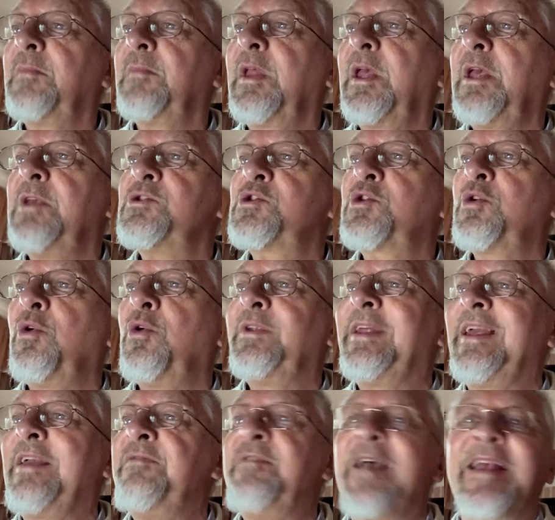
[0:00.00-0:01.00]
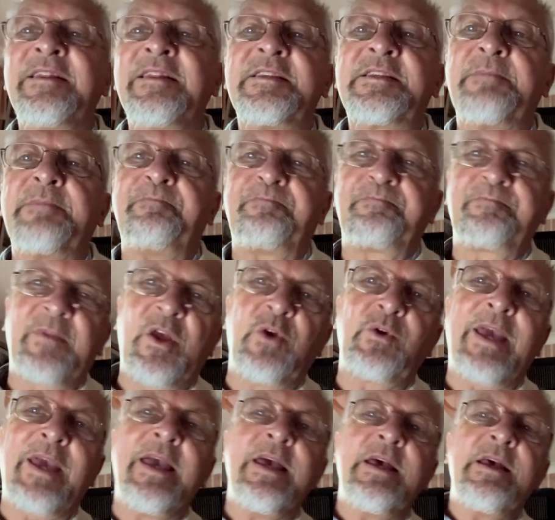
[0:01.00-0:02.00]
It's called event.
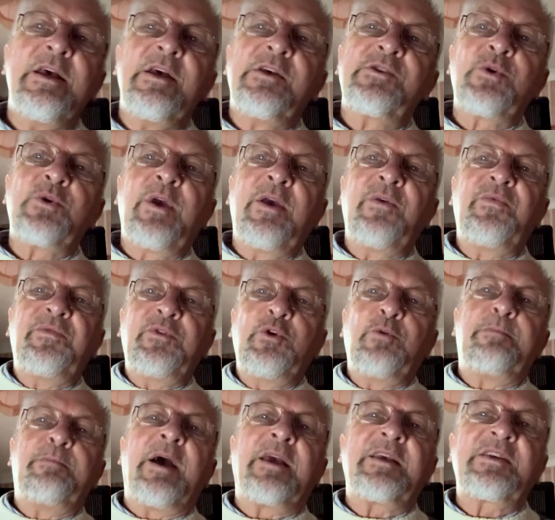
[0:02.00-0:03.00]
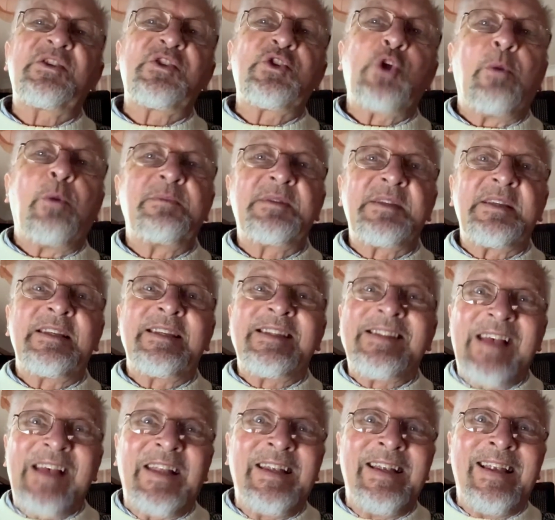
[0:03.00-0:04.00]
Okay, so if your bike stops
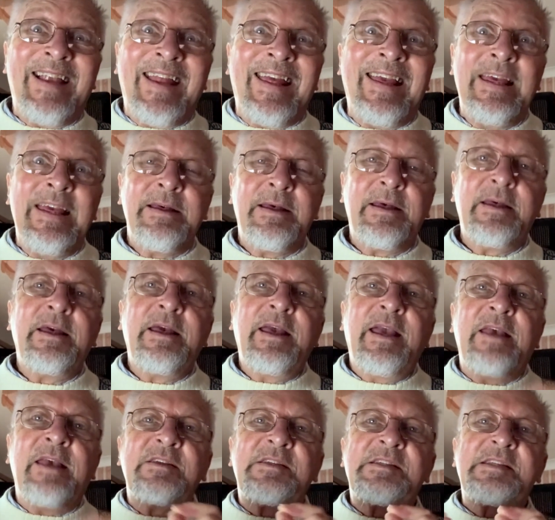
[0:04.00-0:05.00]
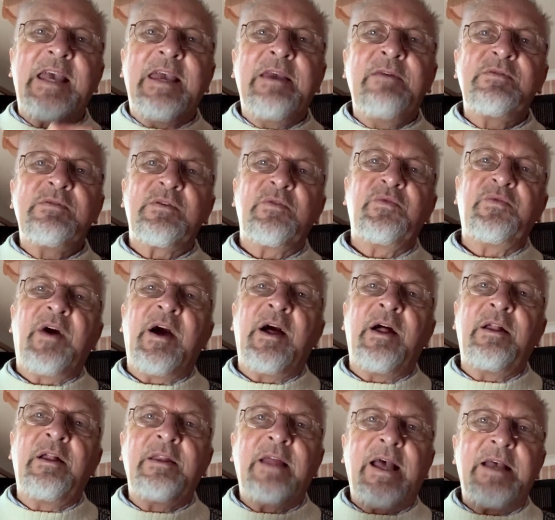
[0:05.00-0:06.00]
suddenly, it saves the
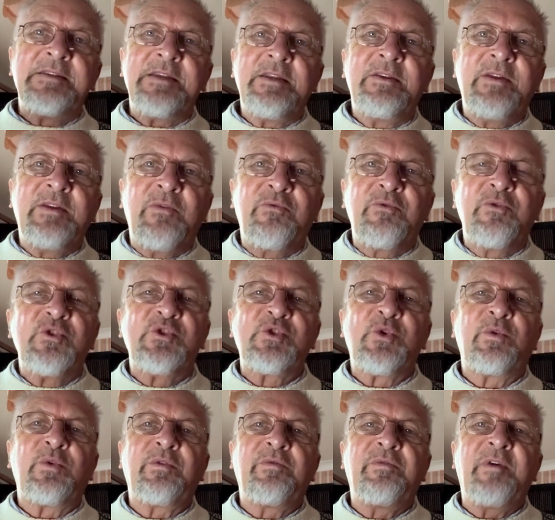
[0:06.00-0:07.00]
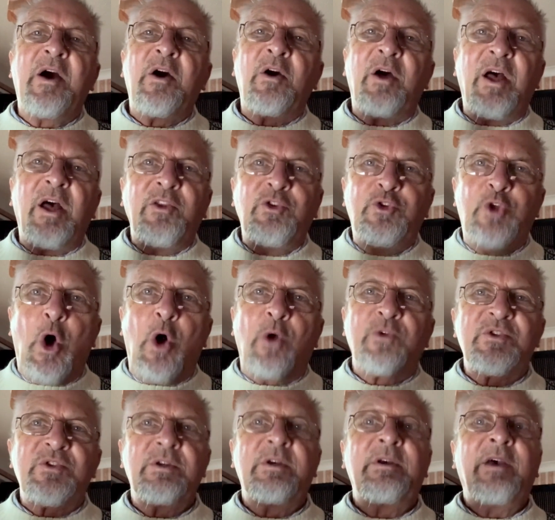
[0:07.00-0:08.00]
file as a different sort of file, a
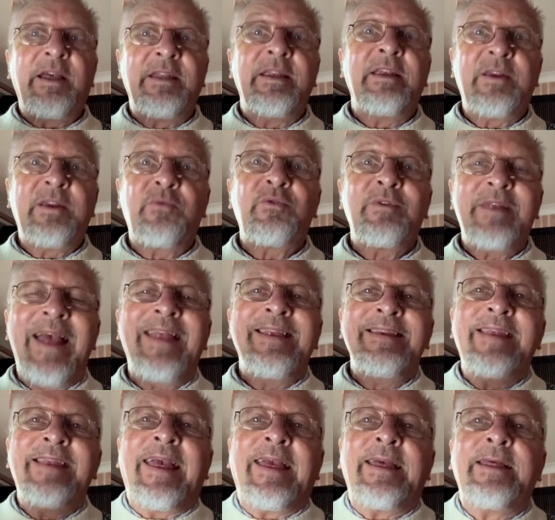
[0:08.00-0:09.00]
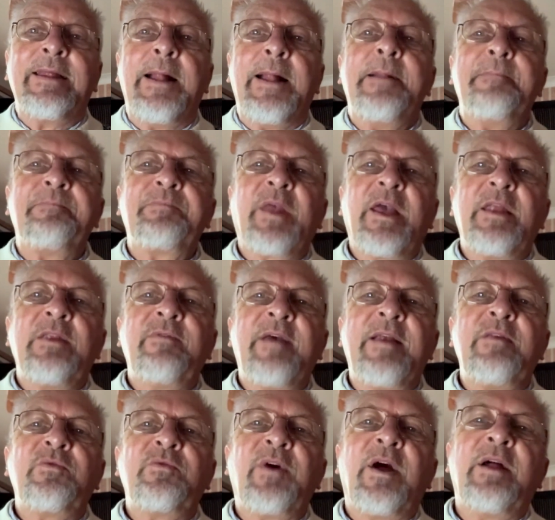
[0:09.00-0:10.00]
dot and a different ending, an
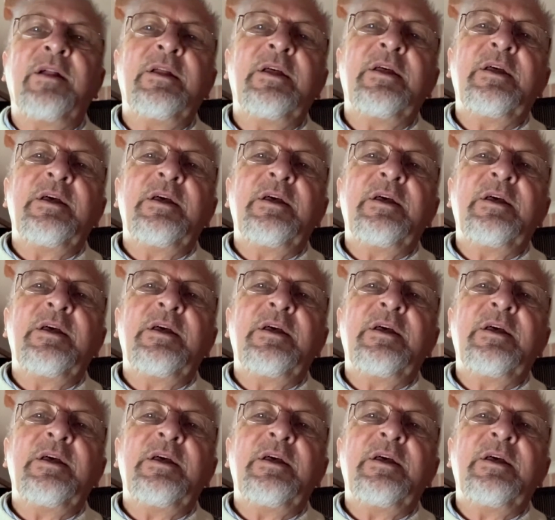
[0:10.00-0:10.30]
event file.